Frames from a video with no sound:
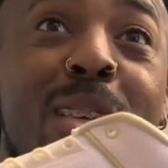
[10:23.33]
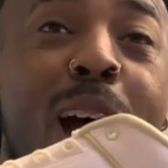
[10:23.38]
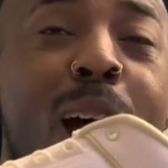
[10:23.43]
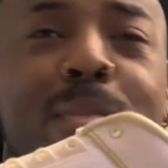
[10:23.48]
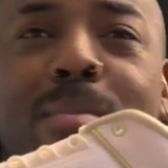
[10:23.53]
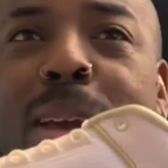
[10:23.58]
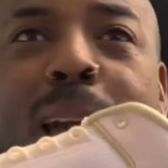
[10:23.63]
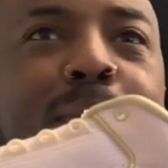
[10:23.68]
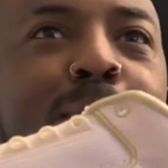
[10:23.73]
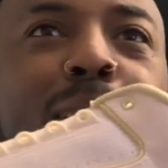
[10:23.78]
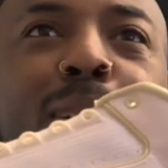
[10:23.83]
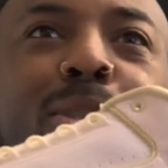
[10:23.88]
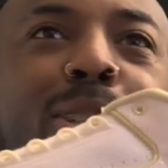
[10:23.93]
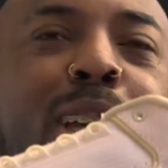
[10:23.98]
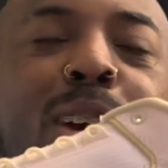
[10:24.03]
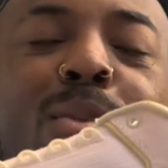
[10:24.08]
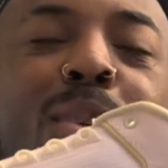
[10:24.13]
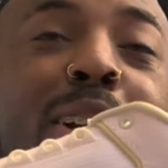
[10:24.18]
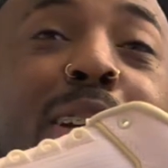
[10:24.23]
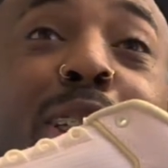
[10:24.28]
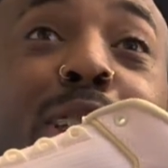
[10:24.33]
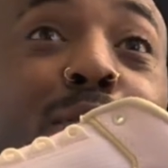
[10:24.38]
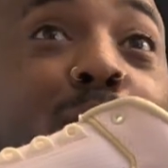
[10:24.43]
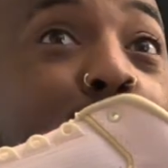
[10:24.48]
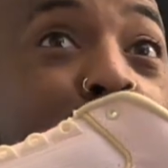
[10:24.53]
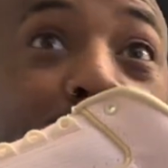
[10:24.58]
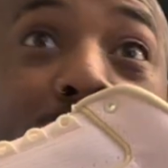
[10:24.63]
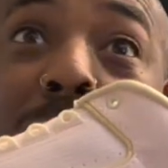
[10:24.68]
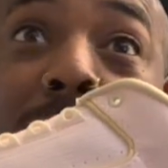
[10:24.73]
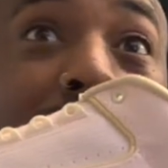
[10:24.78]
I mean, I'm not gonna take away your
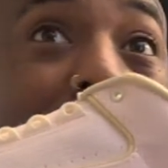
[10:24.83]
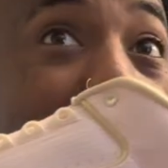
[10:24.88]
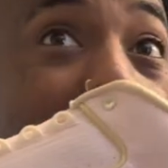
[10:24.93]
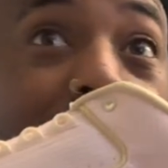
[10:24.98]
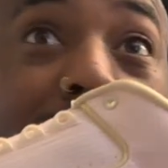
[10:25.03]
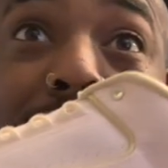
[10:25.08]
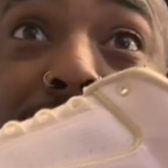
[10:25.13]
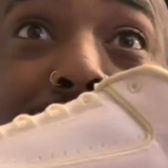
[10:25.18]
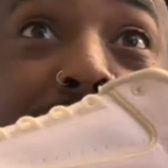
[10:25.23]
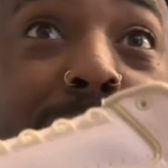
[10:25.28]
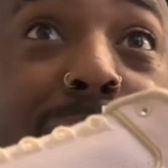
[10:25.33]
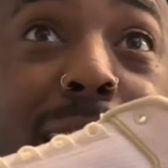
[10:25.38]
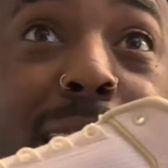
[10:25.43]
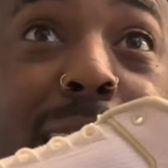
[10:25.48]
score because it's not a 10.